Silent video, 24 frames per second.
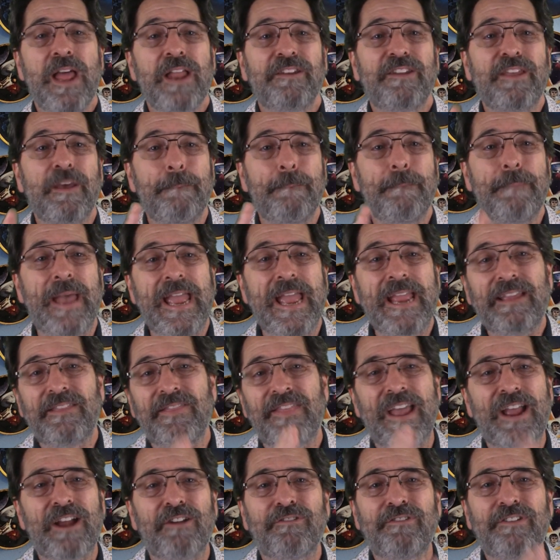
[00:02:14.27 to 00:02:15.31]
to make
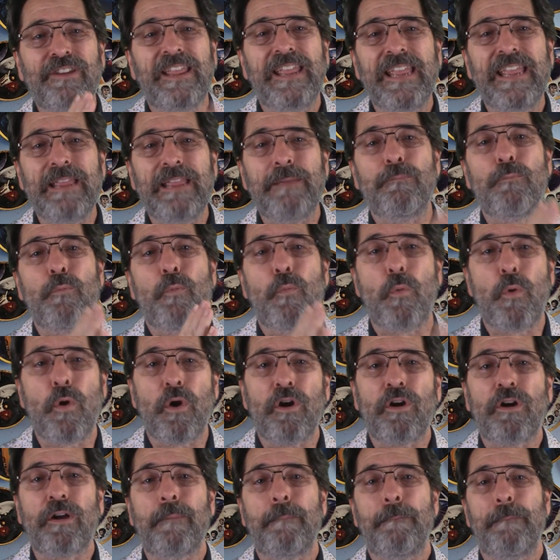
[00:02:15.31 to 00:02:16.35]
their team
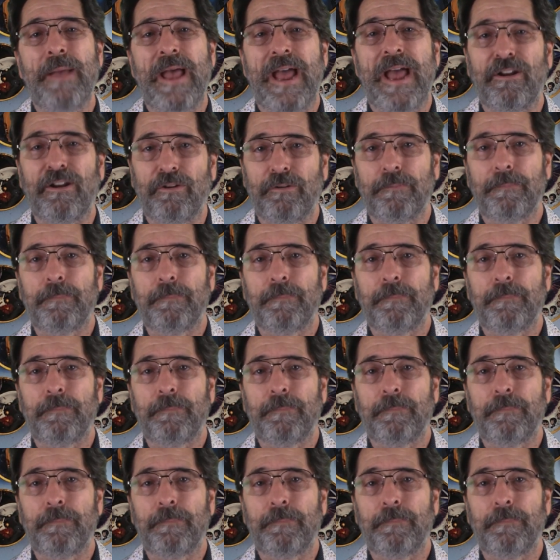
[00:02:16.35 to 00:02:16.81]
work better.